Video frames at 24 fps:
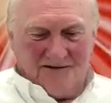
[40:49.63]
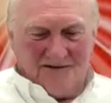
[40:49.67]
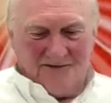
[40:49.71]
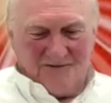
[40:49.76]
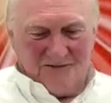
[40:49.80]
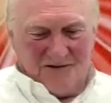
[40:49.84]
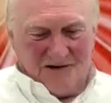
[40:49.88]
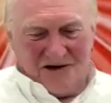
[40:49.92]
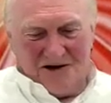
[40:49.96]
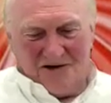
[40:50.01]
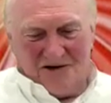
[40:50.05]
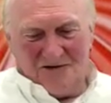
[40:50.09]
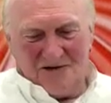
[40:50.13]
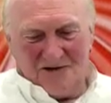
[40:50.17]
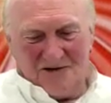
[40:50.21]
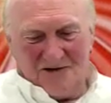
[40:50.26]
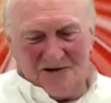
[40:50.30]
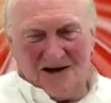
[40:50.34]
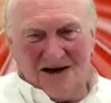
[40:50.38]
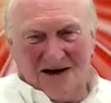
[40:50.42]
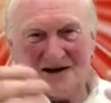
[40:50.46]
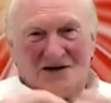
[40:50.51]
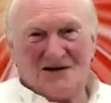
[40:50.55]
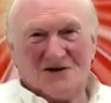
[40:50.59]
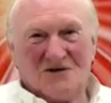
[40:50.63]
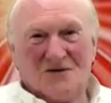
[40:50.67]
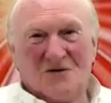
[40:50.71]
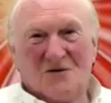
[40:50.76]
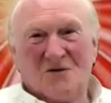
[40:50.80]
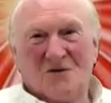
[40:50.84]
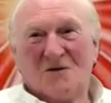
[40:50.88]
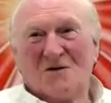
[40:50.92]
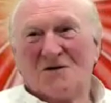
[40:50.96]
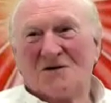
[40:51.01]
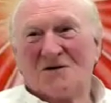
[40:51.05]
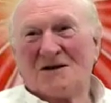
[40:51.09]
whatever, at
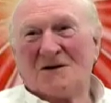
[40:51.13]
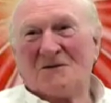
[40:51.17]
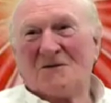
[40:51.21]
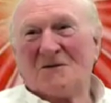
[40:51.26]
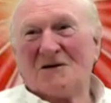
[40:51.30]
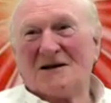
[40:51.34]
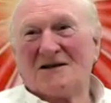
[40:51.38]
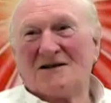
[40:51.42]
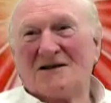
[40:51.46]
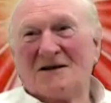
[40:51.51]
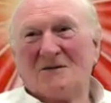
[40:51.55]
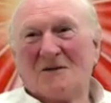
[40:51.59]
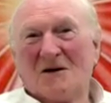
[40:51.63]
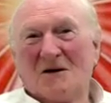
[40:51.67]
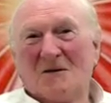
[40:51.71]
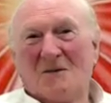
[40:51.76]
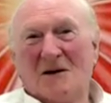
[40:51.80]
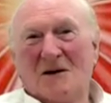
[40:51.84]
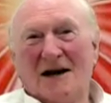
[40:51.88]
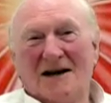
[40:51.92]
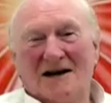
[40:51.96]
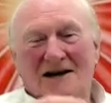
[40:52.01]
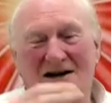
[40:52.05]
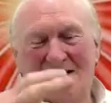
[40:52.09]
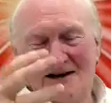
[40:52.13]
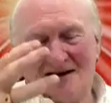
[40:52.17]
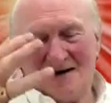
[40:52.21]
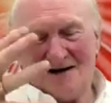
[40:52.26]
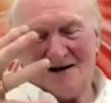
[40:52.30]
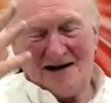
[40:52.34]
school, or someone did something bad to you,